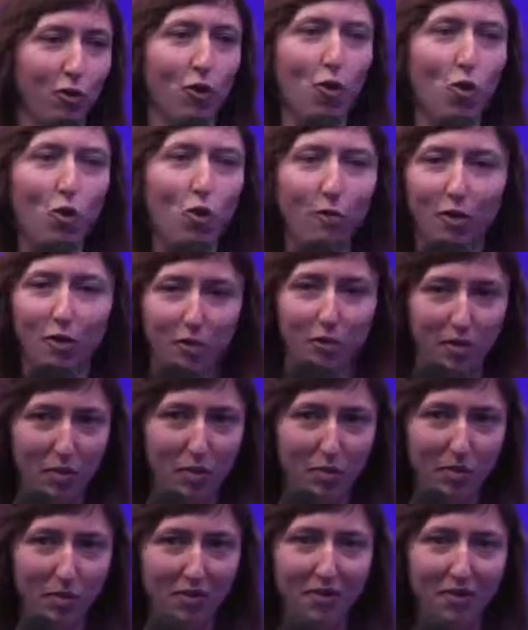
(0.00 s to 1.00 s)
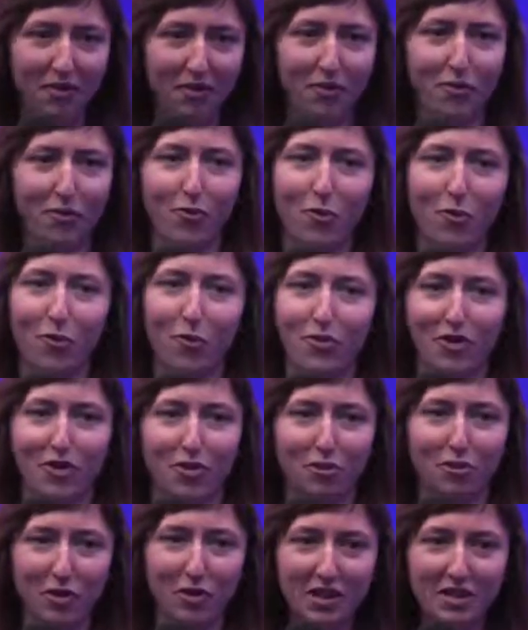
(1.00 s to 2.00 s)
normal people from the
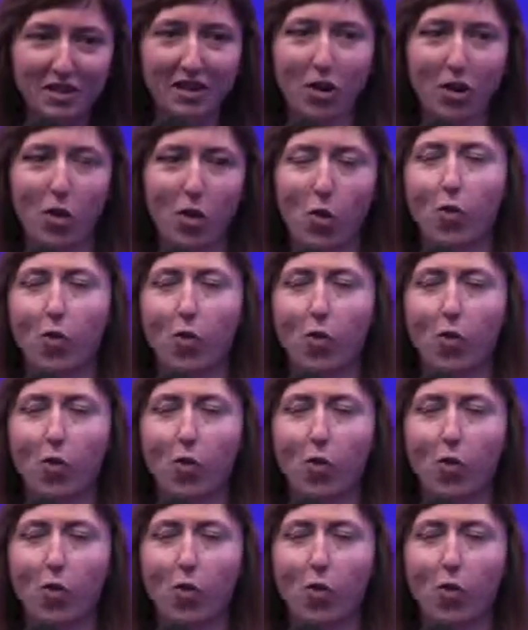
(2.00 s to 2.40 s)
streets